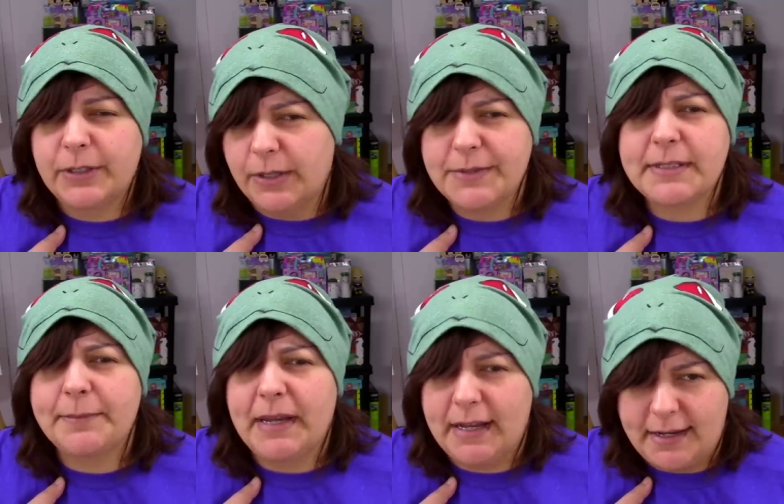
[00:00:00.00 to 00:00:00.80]
close to
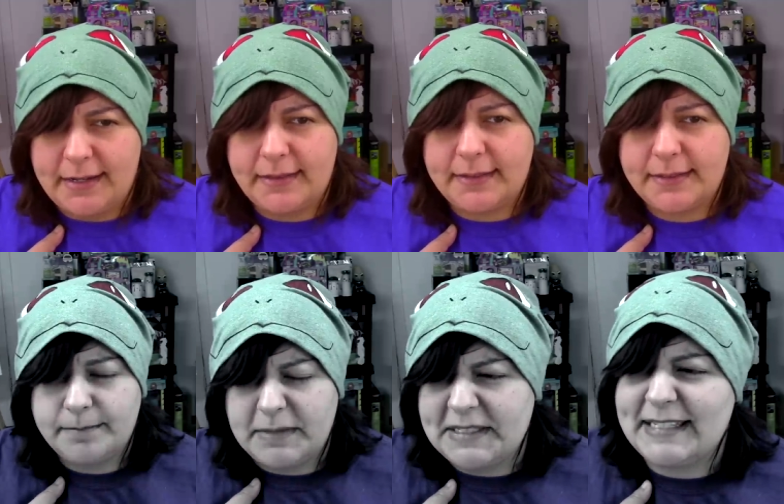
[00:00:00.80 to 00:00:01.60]
my heart.
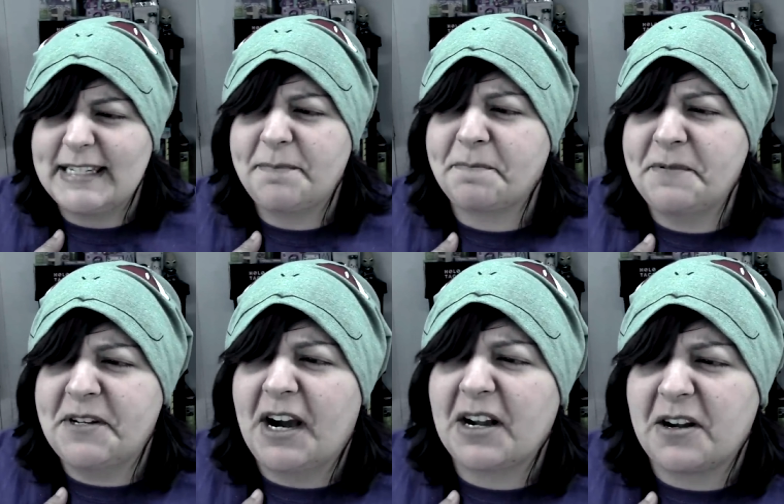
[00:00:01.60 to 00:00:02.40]
My deep,
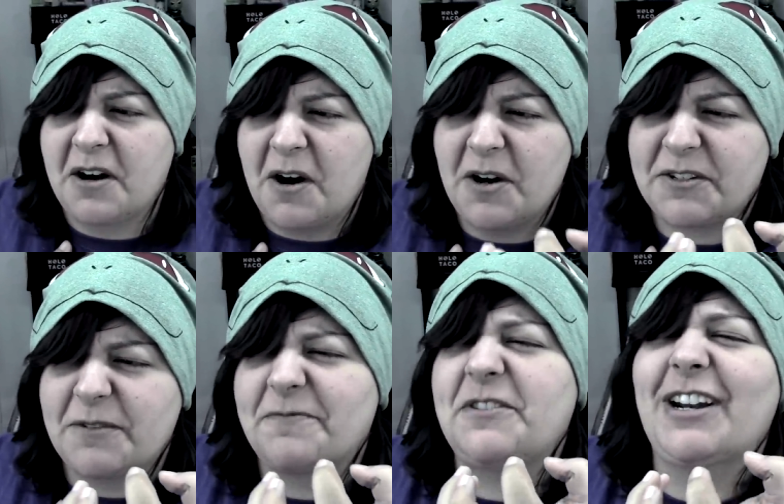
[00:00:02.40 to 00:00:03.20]
dark heart of